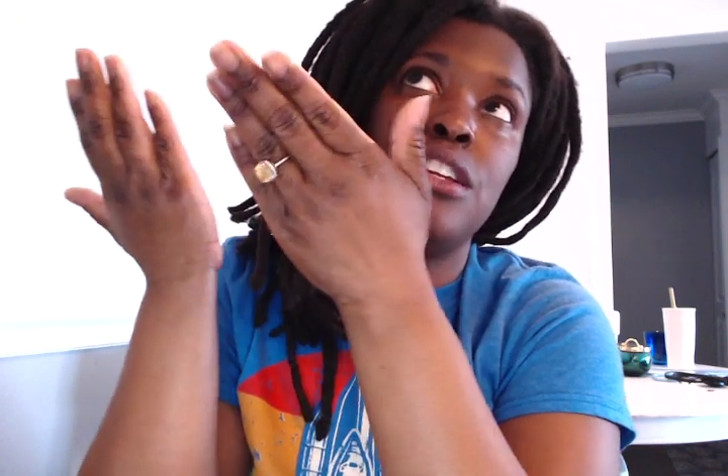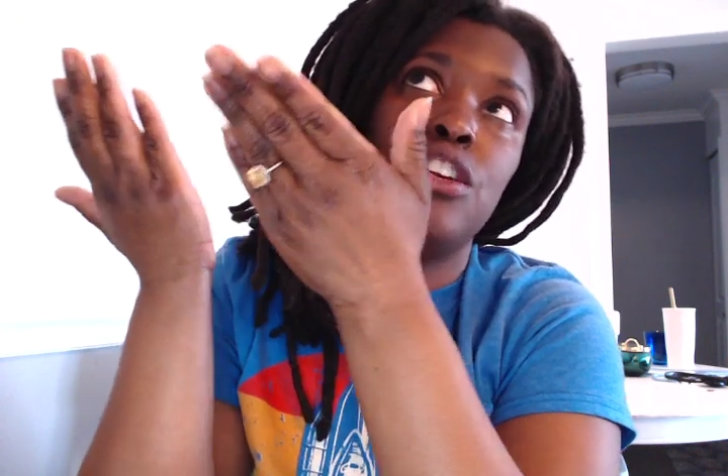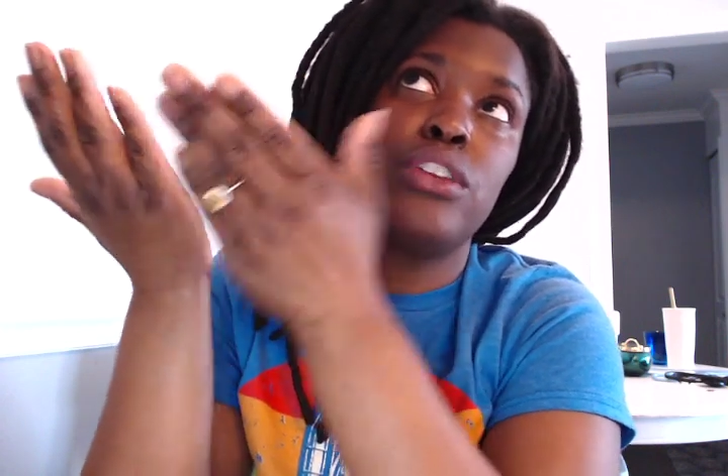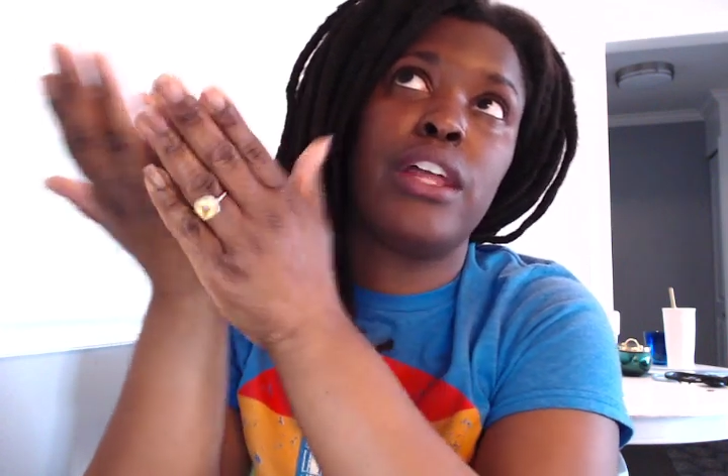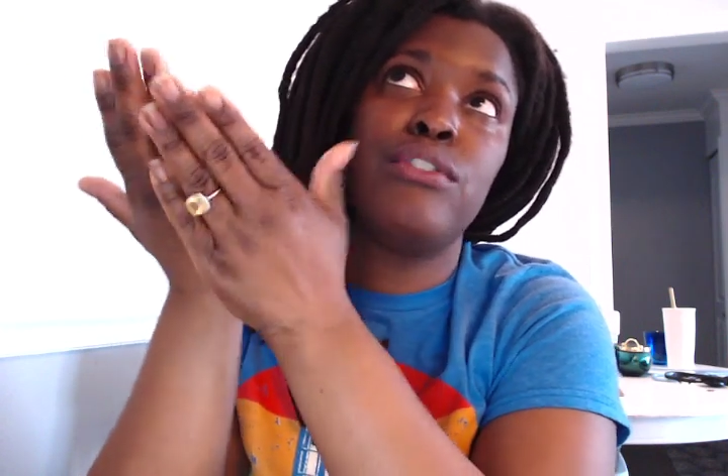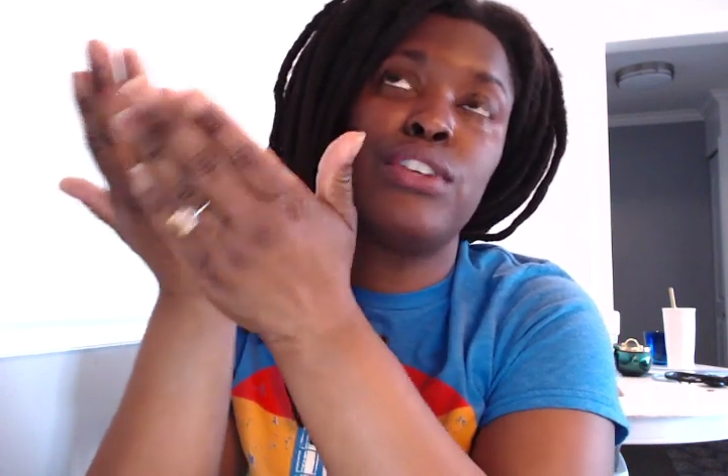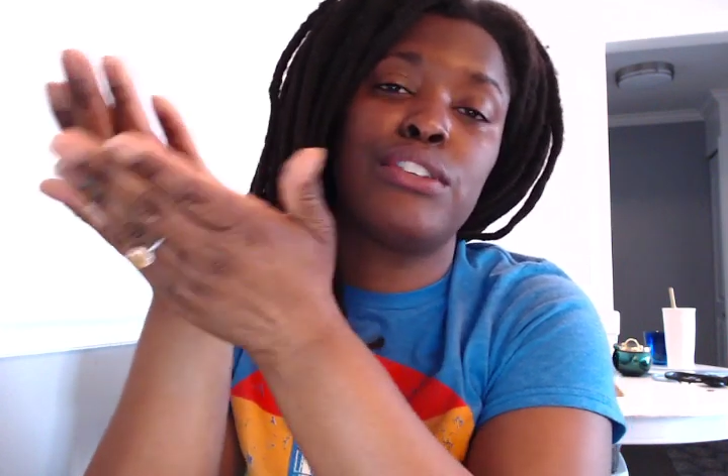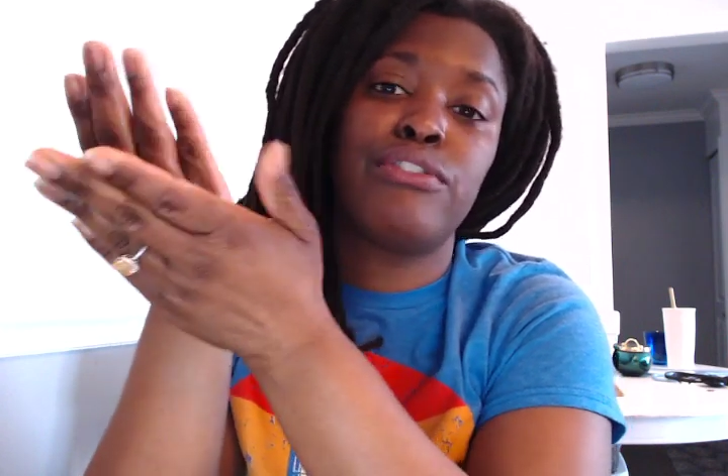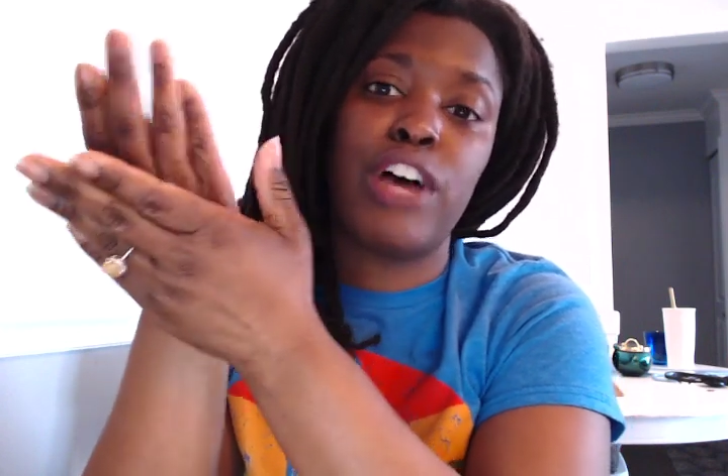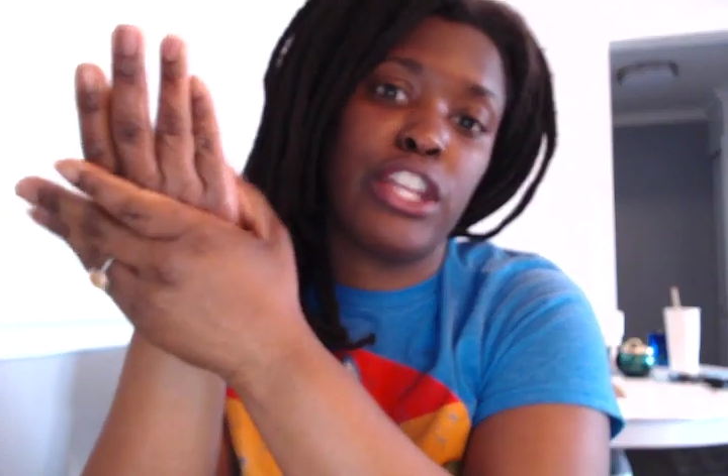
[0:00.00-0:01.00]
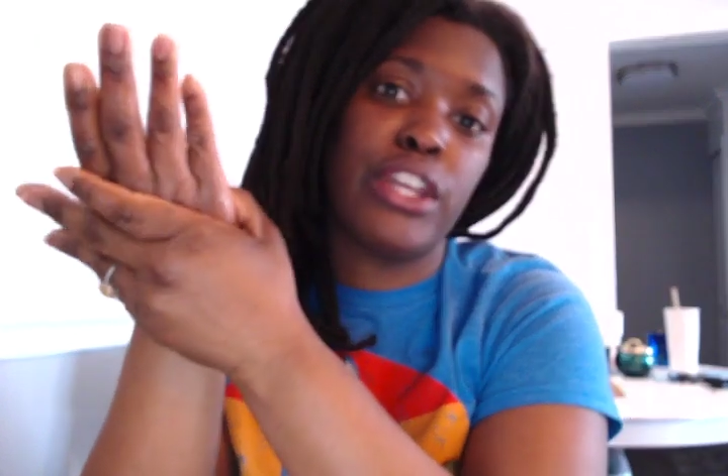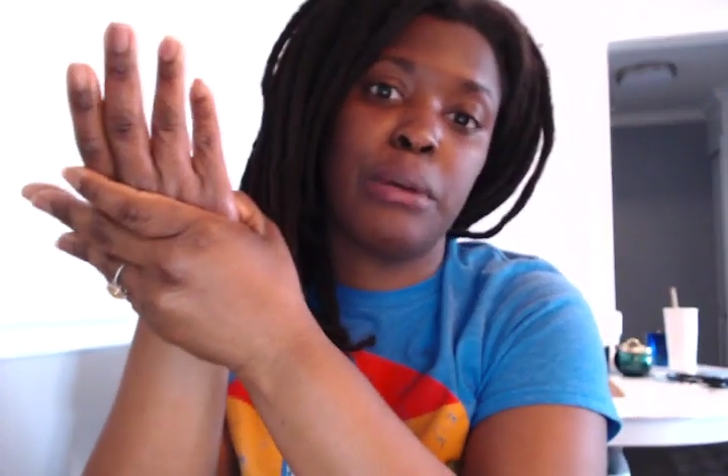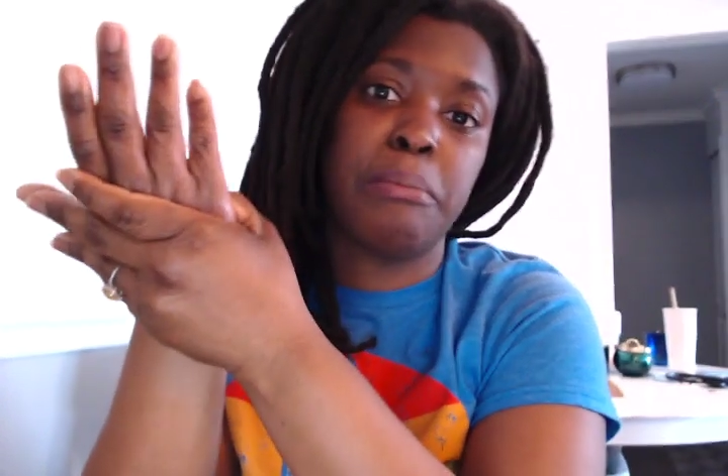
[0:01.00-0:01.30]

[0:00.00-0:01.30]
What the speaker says: your love is falling